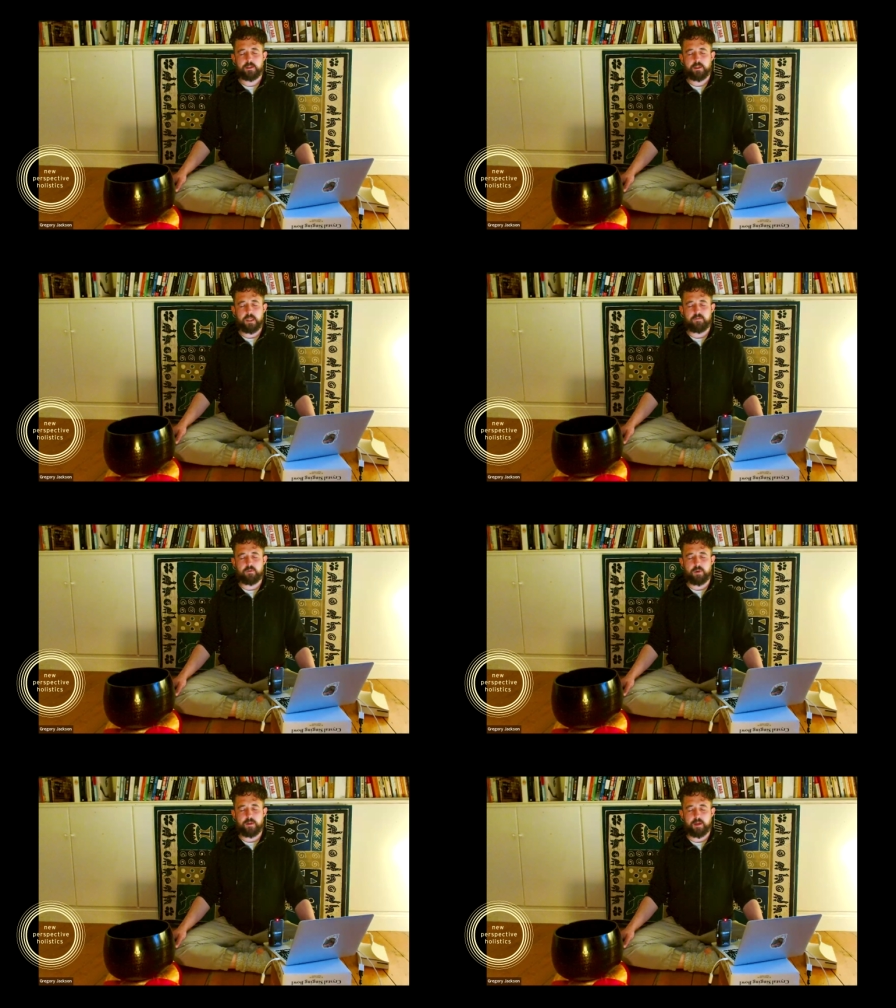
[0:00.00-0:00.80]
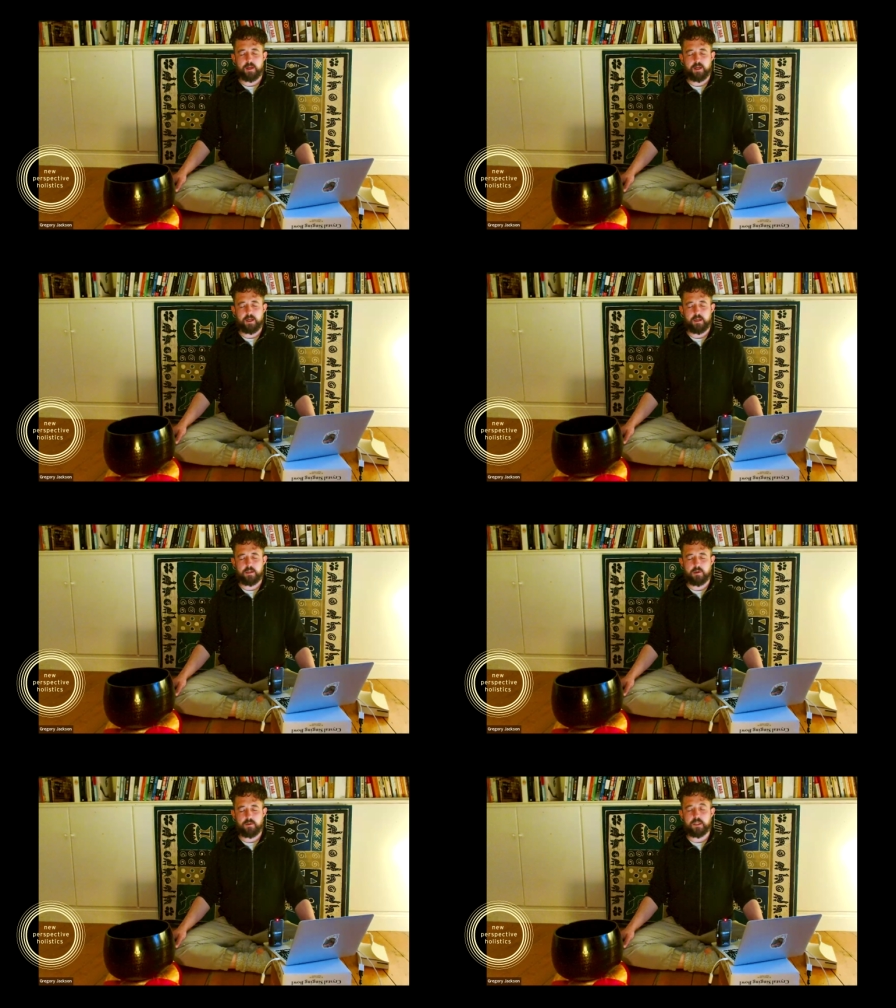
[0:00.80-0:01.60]
Even when they
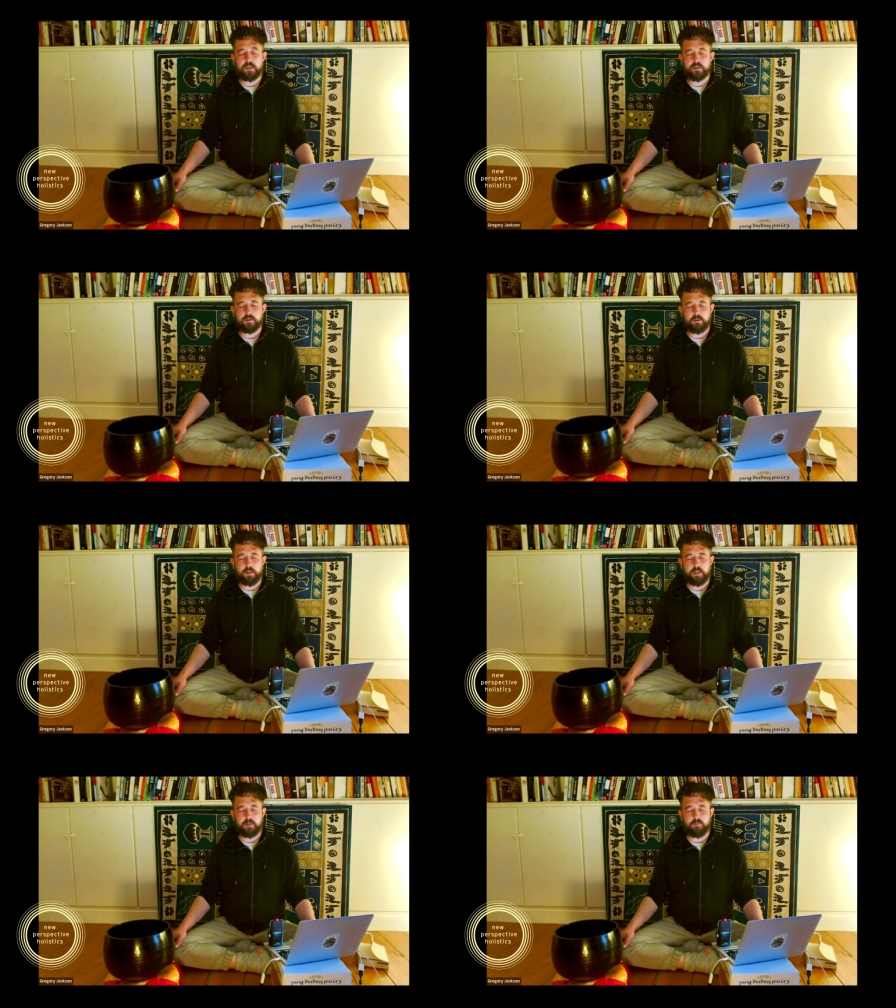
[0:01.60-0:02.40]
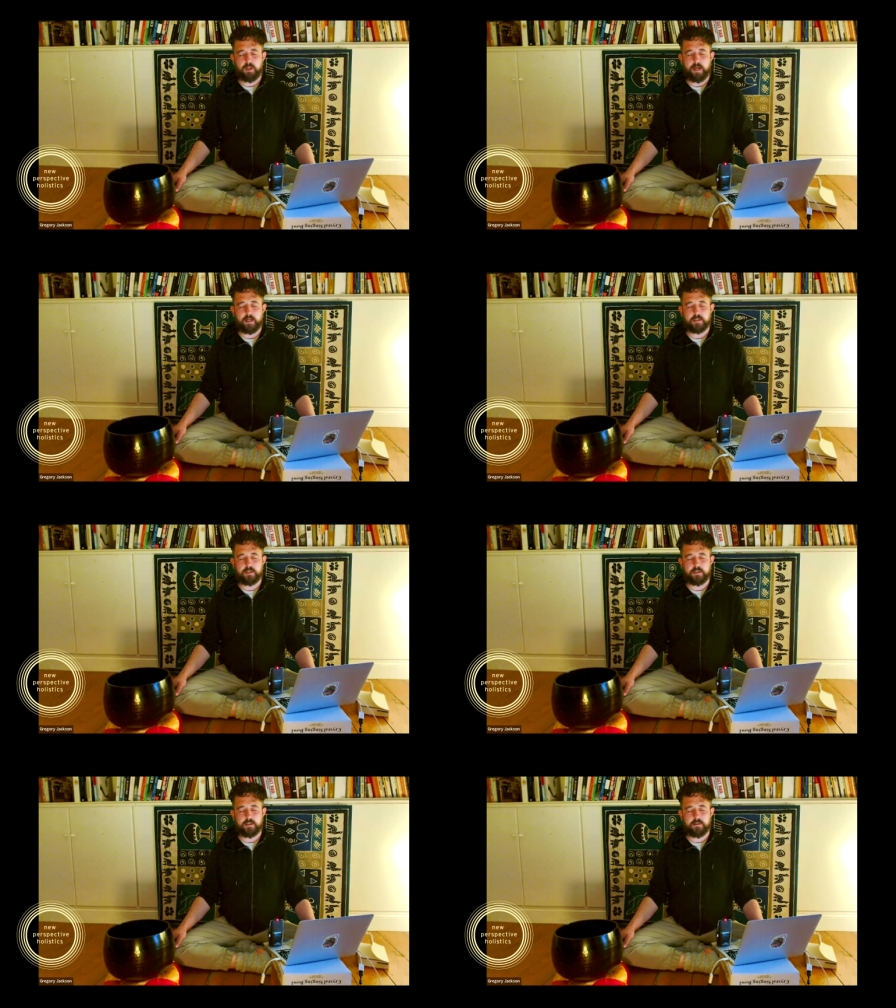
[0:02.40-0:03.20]
don't need to, they can
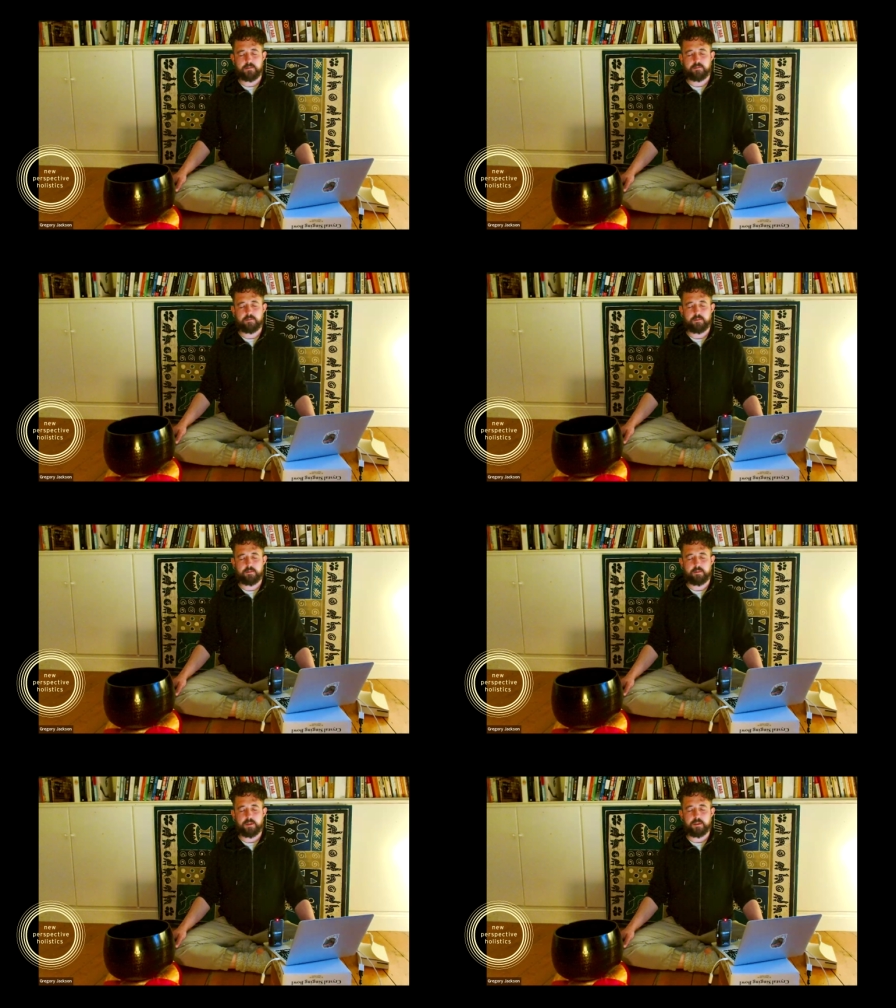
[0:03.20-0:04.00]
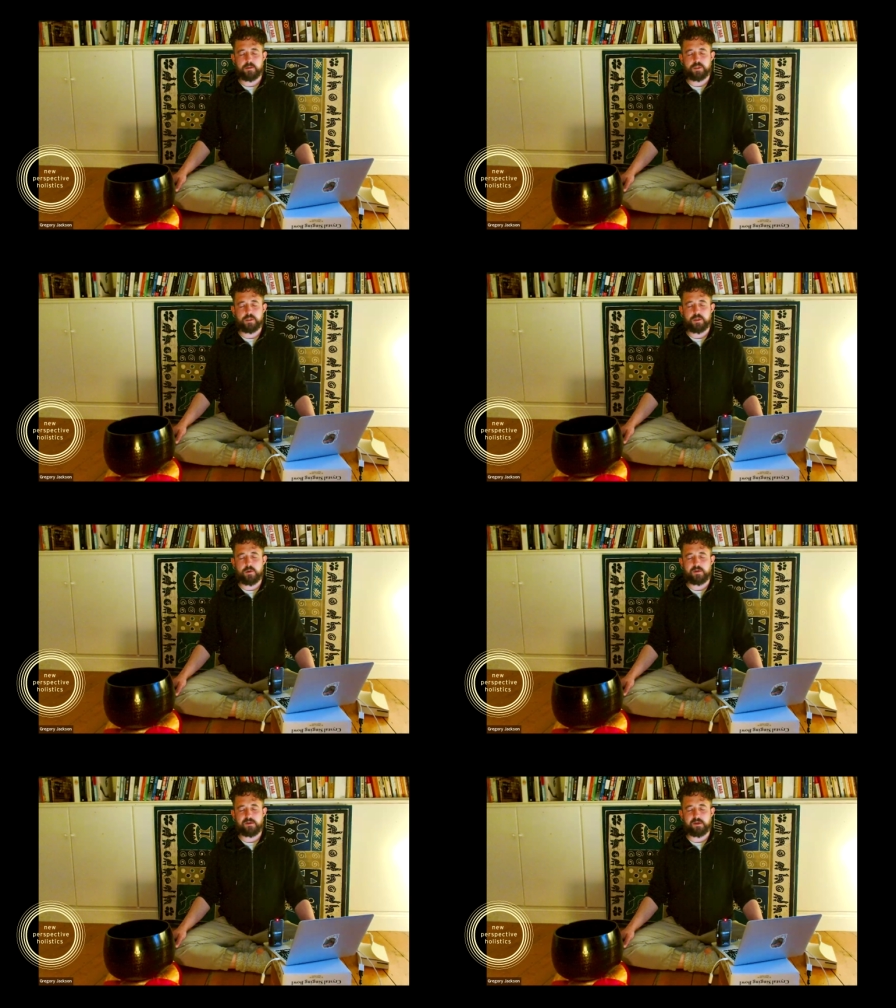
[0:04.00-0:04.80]
relax. And so just
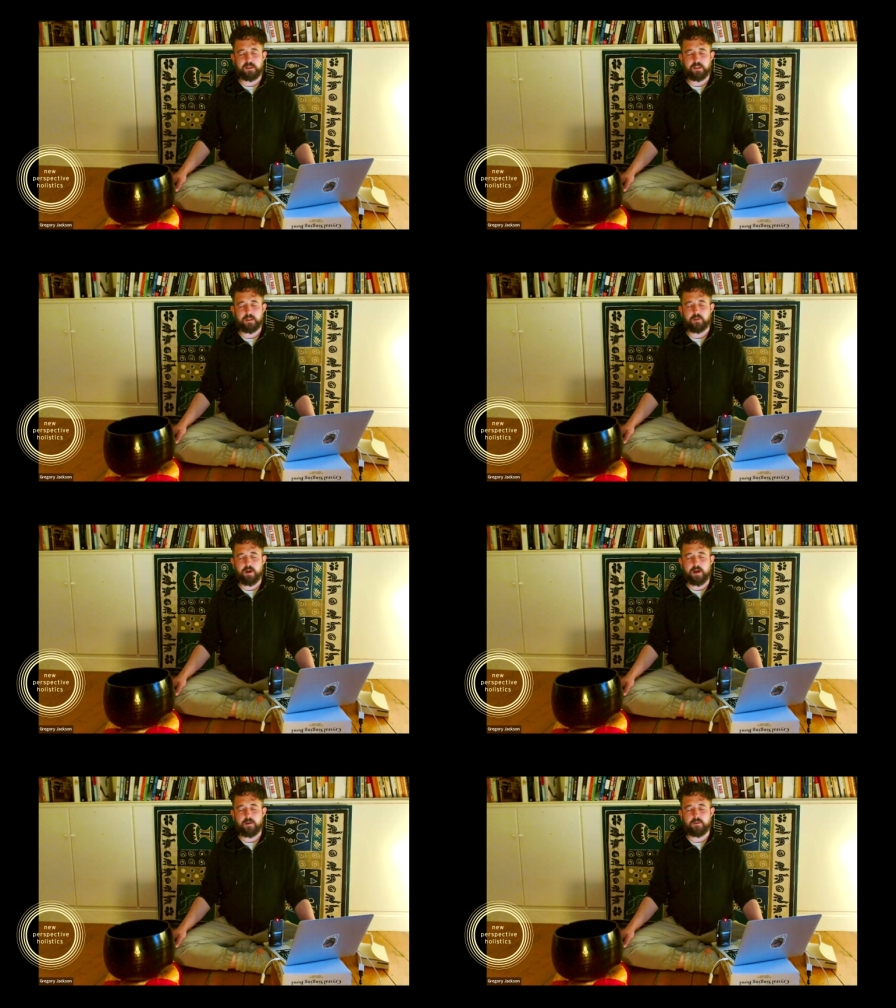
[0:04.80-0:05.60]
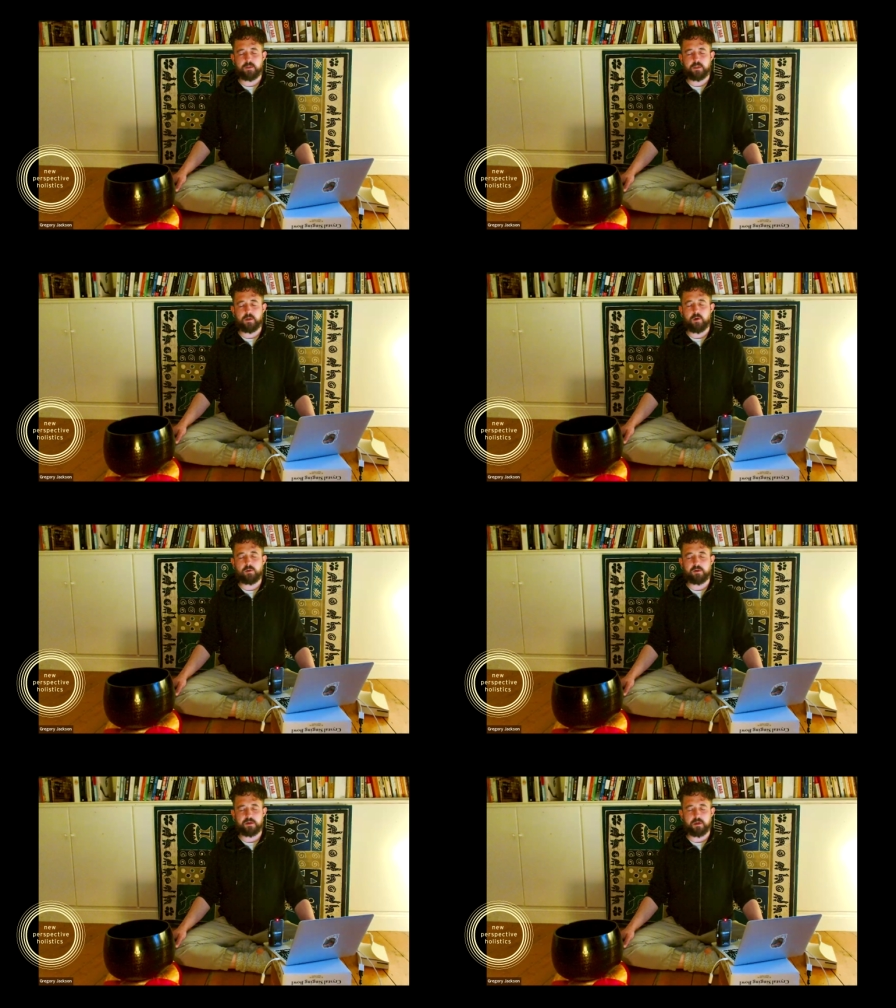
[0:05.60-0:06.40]
noticing that the ground can
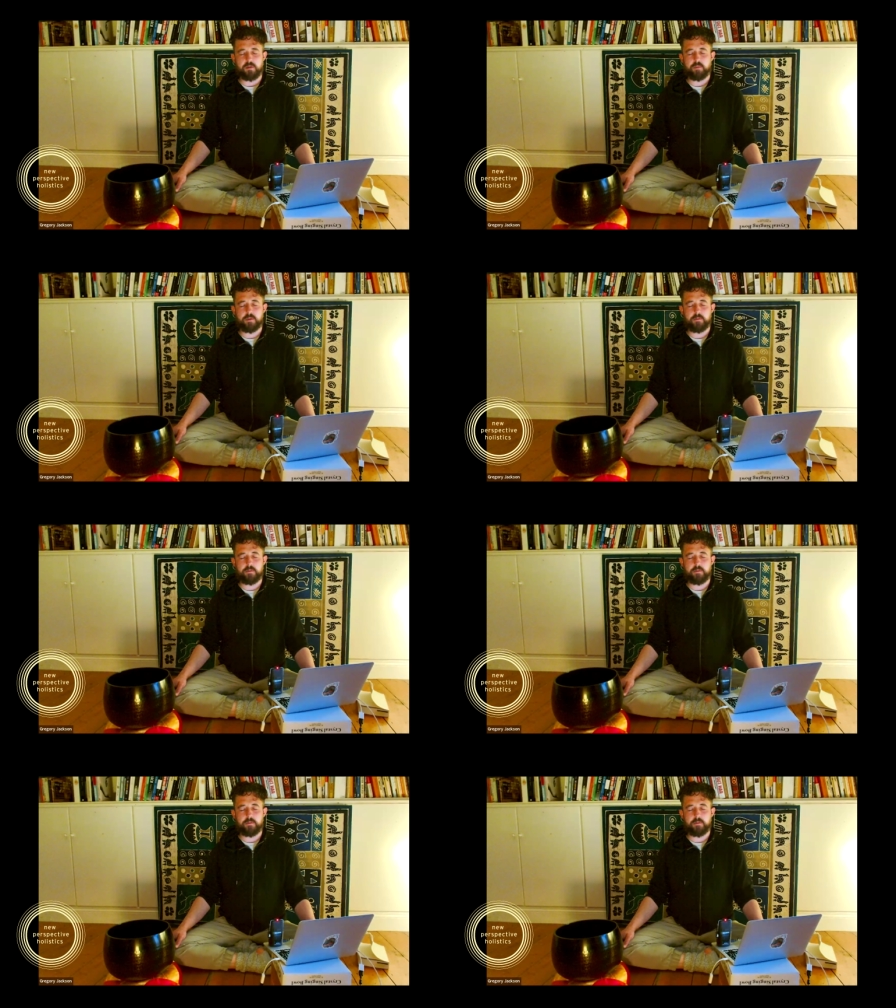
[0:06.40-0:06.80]
hold us up,